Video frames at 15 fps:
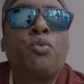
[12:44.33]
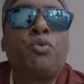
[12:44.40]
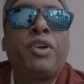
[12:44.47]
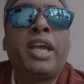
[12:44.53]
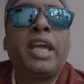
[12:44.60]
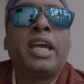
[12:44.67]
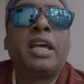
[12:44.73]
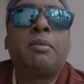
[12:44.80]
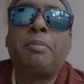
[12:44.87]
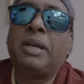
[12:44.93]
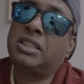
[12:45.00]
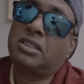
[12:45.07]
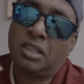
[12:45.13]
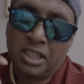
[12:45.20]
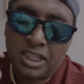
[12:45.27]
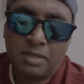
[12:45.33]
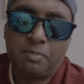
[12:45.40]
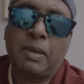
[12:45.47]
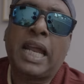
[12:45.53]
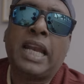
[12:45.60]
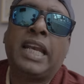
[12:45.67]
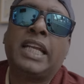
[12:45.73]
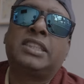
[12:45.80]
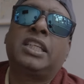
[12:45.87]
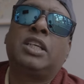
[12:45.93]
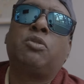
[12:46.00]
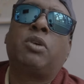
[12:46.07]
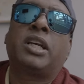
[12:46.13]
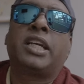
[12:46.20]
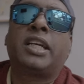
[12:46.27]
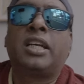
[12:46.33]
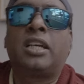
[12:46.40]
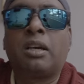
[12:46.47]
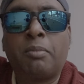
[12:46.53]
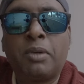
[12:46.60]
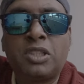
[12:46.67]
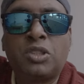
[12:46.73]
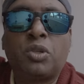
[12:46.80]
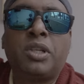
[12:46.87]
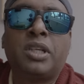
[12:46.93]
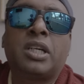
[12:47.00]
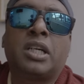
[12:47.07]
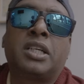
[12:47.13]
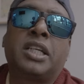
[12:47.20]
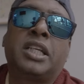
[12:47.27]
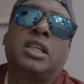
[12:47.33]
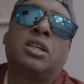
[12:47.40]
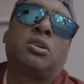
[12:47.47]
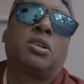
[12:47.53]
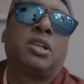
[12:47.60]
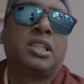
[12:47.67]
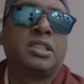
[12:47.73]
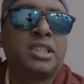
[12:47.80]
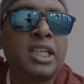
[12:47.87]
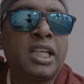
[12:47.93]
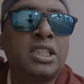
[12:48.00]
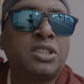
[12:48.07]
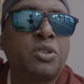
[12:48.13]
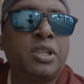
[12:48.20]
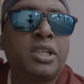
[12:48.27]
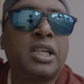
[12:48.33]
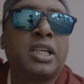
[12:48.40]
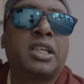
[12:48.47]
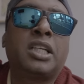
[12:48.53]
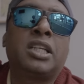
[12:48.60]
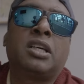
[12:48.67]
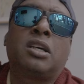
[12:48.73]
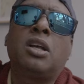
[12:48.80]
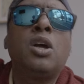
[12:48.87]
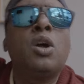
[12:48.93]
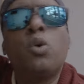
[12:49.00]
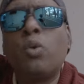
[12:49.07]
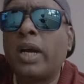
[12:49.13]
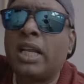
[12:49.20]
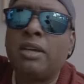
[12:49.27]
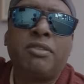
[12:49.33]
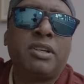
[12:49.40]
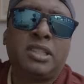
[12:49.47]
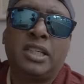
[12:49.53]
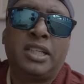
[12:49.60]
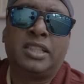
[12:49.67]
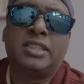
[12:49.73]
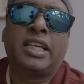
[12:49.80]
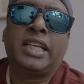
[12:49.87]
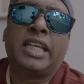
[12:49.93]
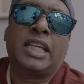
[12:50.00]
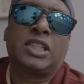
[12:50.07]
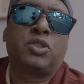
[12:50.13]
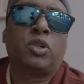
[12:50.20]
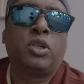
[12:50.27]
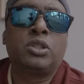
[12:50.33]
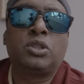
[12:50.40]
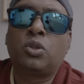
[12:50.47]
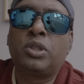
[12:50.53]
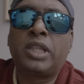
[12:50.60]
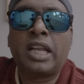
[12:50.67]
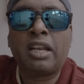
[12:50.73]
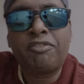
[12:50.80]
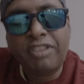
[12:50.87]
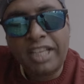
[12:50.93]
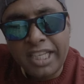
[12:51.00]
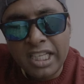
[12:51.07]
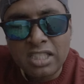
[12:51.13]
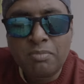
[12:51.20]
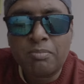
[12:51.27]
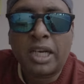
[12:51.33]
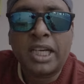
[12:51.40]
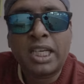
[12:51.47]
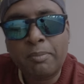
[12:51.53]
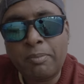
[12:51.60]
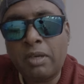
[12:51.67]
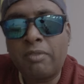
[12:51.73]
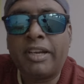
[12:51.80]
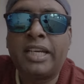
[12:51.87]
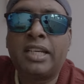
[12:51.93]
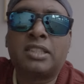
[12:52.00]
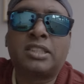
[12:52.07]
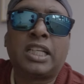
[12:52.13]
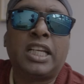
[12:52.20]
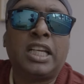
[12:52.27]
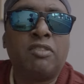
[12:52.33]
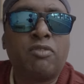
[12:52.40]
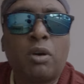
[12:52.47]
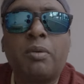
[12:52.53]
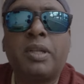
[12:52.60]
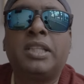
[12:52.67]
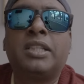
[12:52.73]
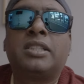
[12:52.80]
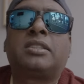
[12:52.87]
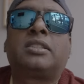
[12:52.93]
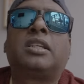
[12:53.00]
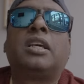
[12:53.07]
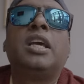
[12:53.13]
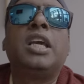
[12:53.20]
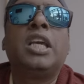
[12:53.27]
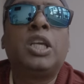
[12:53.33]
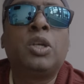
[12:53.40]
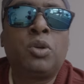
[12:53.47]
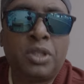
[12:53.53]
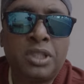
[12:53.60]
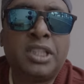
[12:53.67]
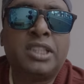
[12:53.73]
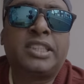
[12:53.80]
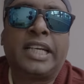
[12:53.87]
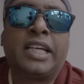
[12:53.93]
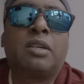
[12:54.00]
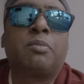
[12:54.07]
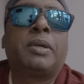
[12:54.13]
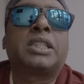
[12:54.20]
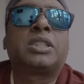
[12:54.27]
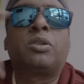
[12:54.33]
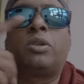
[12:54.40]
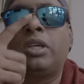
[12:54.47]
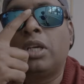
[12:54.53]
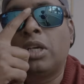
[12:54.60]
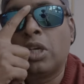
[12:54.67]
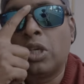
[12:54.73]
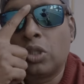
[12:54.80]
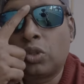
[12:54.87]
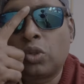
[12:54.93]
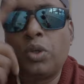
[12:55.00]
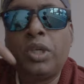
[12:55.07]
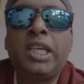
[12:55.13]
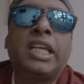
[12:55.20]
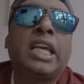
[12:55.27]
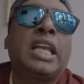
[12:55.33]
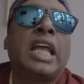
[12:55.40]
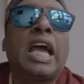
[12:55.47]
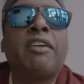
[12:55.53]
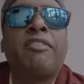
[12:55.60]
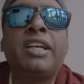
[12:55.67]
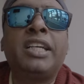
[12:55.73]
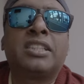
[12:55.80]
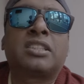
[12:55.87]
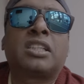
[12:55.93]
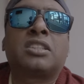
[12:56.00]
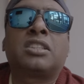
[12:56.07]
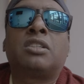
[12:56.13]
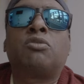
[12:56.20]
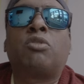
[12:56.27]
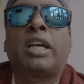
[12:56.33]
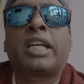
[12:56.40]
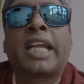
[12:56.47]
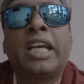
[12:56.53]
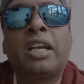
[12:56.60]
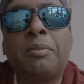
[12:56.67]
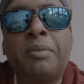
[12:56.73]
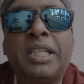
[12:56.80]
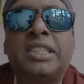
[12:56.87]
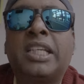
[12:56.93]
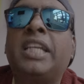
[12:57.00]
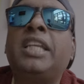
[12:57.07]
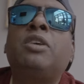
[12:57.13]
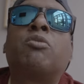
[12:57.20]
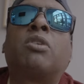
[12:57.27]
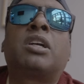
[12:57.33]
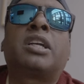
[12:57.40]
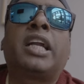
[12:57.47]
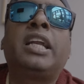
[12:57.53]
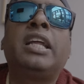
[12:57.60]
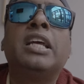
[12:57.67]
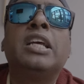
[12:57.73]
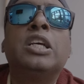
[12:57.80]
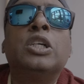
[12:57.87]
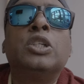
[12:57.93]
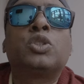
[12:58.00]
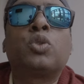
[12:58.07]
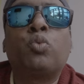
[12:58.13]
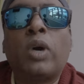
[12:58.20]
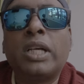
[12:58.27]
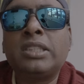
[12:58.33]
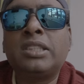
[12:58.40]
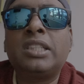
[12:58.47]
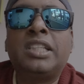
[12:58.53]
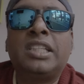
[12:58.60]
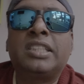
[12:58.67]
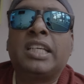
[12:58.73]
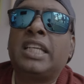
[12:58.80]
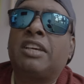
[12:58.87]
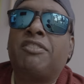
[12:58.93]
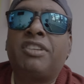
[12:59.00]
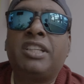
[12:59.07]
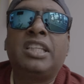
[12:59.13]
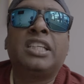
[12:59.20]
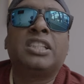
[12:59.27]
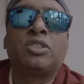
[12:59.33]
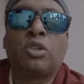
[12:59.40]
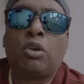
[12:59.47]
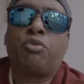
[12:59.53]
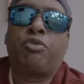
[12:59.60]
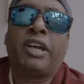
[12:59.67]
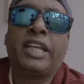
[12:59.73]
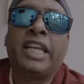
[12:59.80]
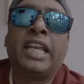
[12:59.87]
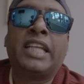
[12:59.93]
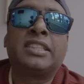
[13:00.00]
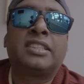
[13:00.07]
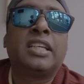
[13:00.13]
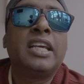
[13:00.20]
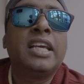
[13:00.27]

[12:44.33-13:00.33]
where based on his plan, let's say he wanted a double story container or a single story container, whatever the design actually. So there are various multiple vendors are involved in this, you know, in this setup actually. So he can have a discussion what kind of design he wanted. So once the design, everything is all finalized,